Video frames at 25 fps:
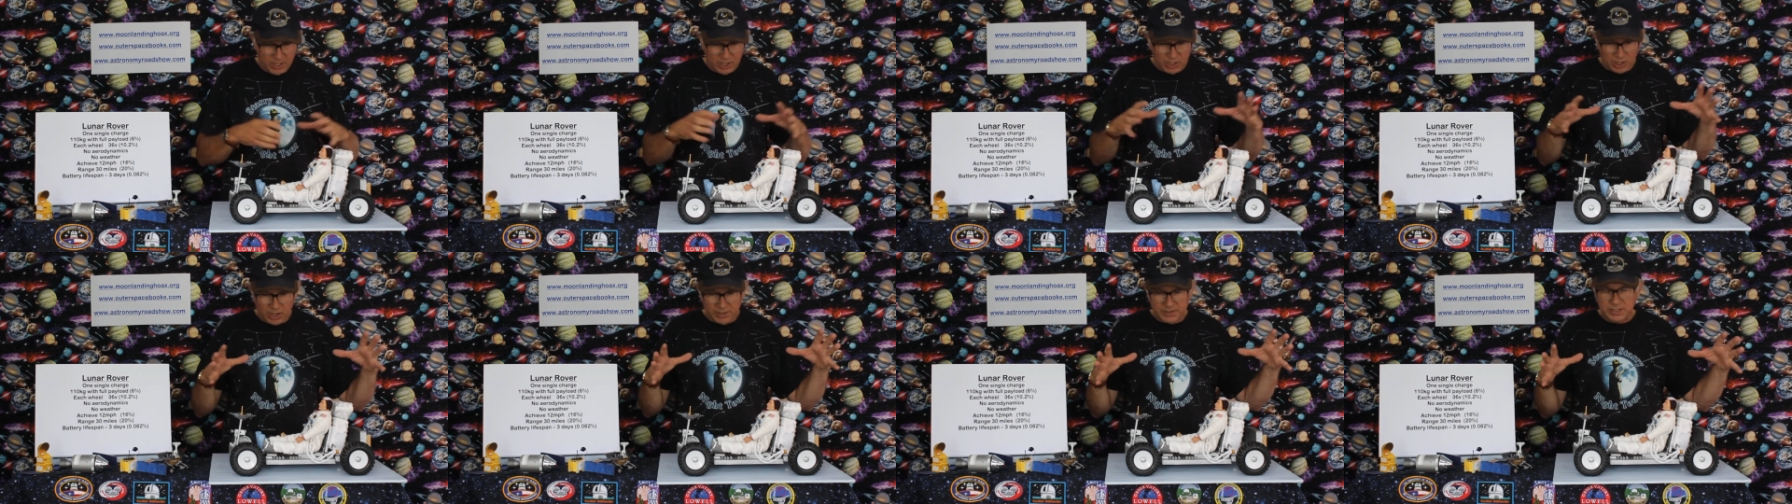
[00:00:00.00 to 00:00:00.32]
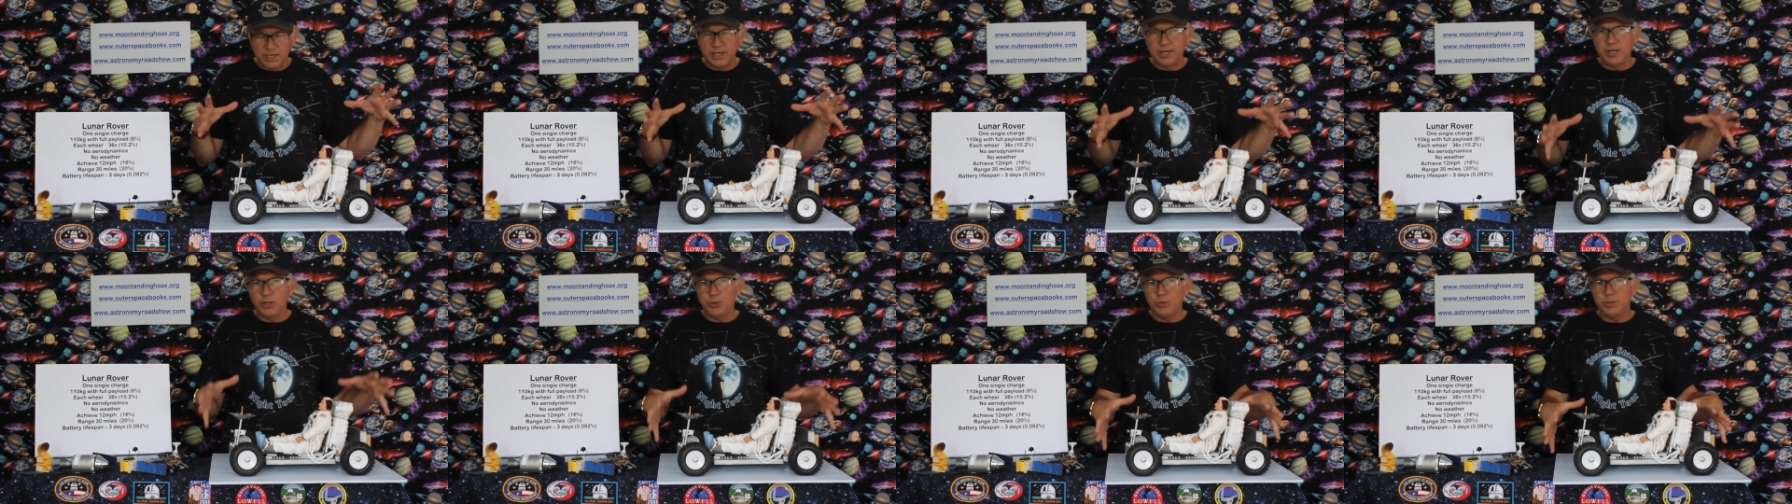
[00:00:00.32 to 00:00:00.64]
under
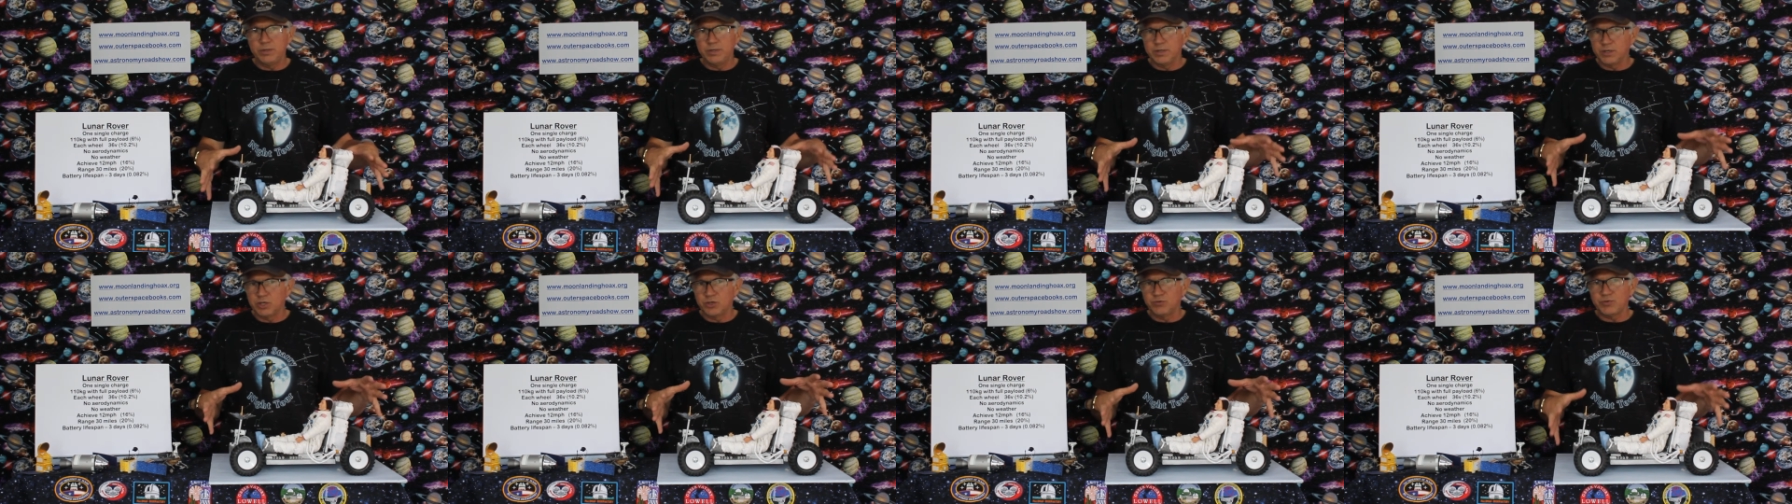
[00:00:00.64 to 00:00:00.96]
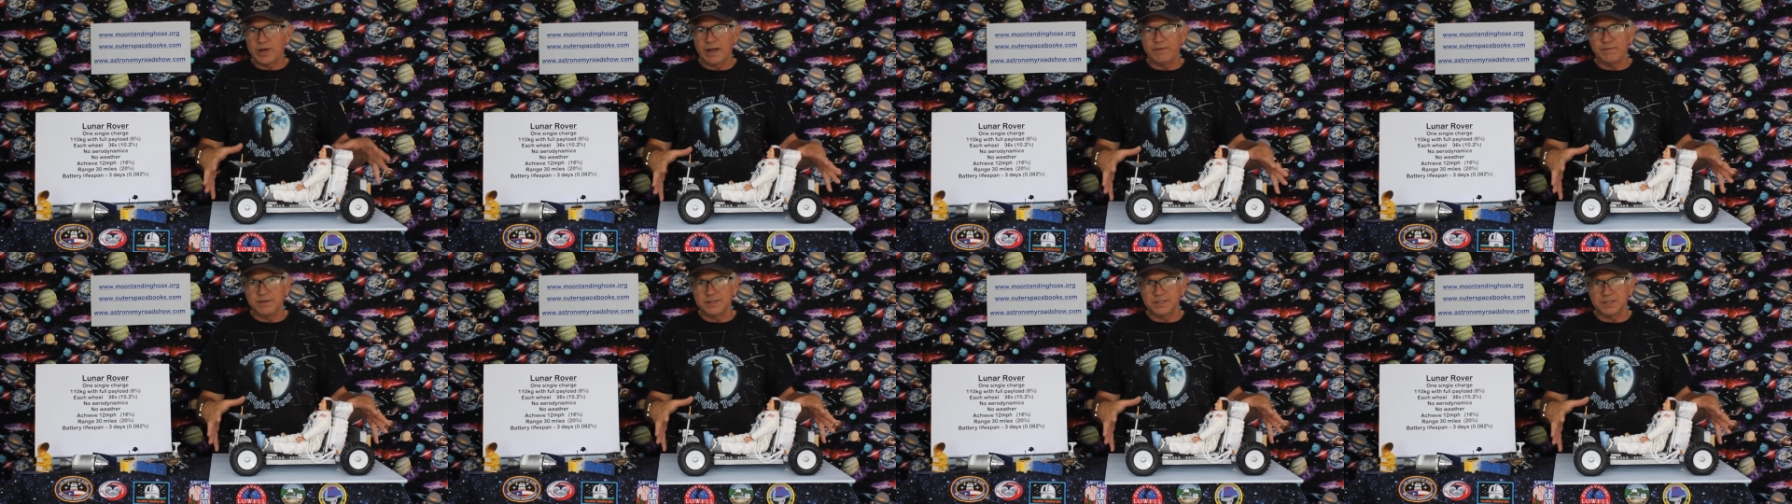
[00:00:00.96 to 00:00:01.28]
lunar
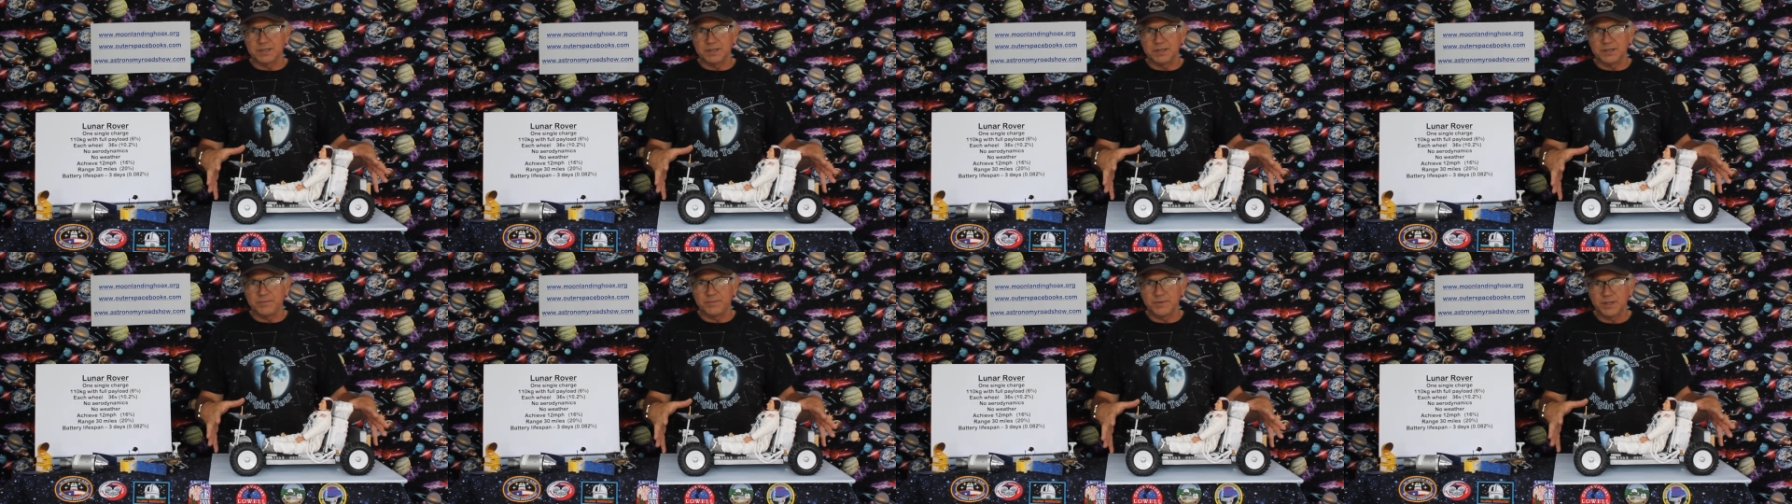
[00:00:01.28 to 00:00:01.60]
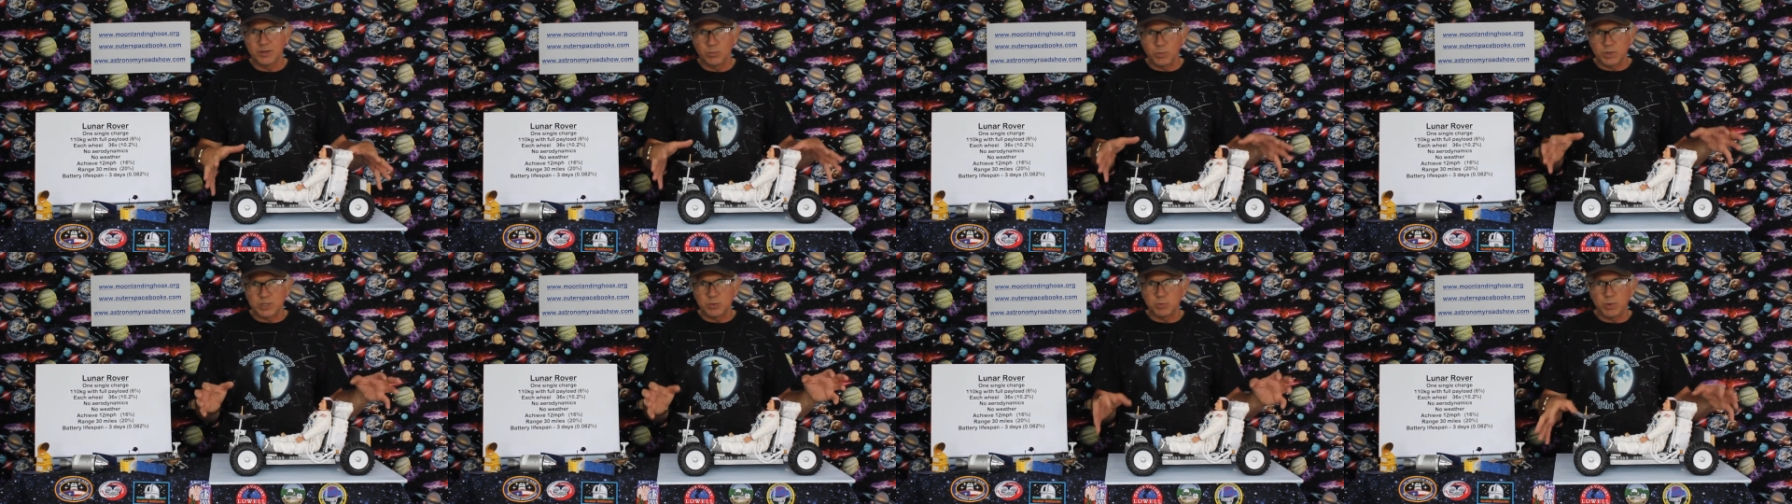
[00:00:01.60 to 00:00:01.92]
gravity,
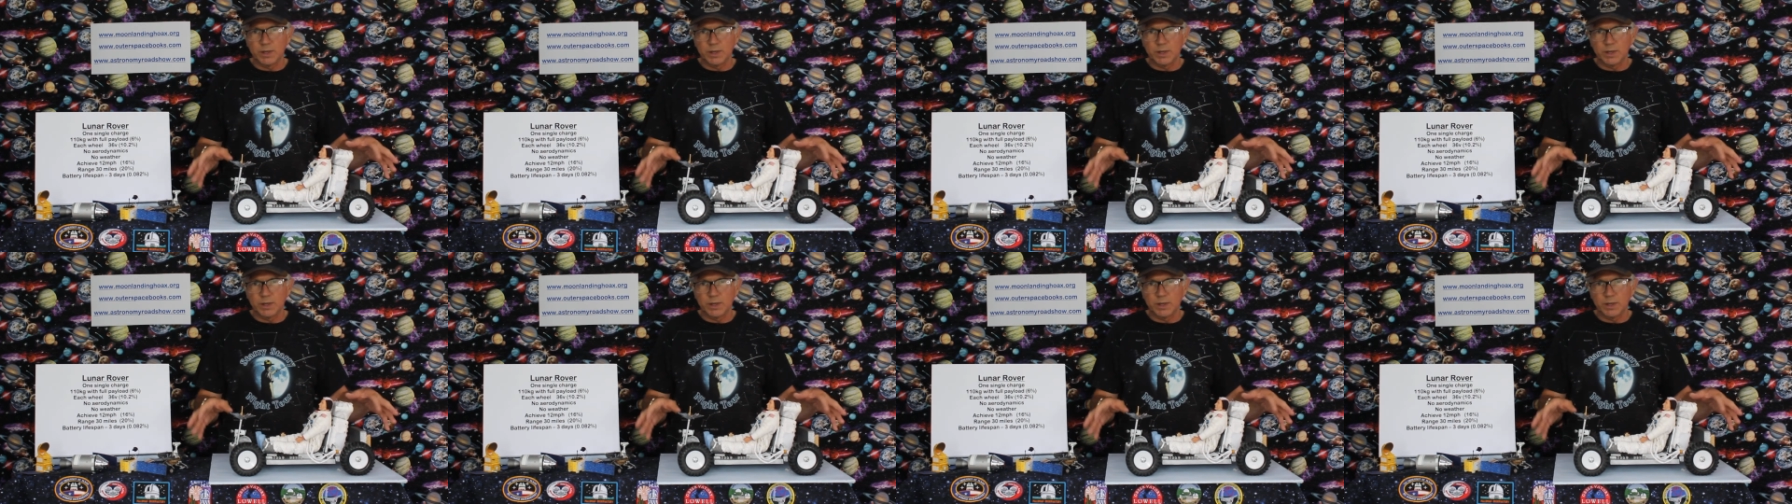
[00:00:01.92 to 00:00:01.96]
which